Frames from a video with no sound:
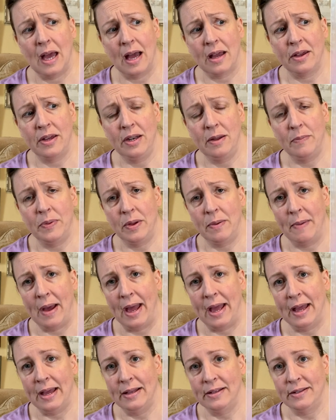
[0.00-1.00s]
couldn't put my
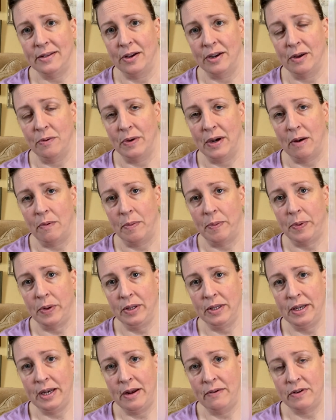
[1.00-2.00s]
hands on it when I was
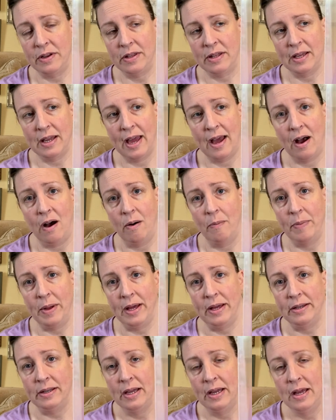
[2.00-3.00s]
pulling everything out,
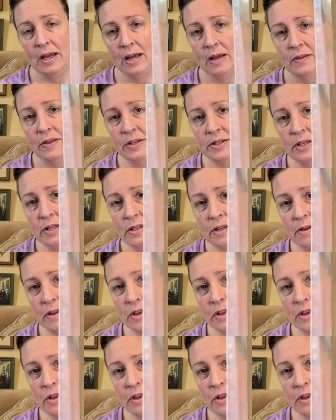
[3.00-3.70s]
but this is a